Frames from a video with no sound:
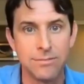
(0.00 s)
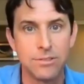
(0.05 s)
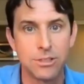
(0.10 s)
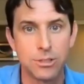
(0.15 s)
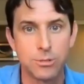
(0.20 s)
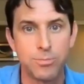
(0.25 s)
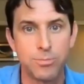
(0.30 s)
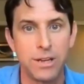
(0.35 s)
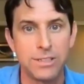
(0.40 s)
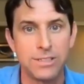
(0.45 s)

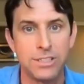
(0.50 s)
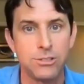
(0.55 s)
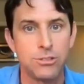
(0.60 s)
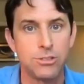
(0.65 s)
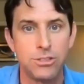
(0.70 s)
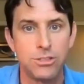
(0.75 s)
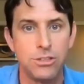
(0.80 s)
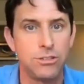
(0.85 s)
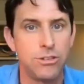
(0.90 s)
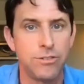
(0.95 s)
express
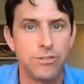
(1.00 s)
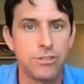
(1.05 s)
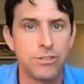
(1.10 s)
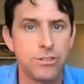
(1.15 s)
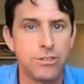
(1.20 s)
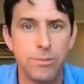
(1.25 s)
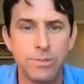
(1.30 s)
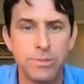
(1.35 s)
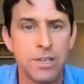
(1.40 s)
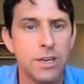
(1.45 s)
interest in different
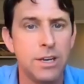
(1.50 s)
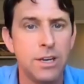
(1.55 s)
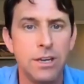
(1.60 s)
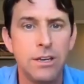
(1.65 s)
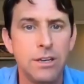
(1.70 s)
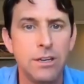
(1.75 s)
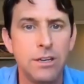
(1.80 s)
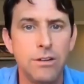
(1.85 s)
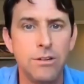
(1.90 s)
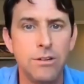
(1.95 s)
trips.
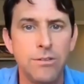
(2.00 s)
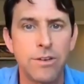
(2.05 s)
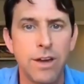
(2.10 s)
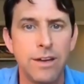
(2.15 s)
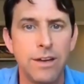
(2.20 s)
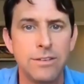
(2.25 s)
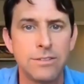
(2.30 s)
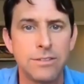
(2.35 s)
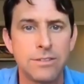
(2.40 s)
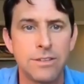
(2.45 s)
You
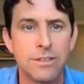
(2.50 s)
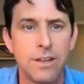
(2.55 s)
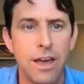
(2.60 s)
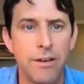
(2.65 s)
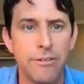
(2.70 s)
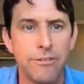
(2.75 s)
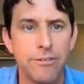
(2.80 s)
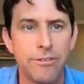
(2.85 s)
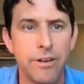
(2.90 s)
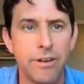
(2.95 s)
guys have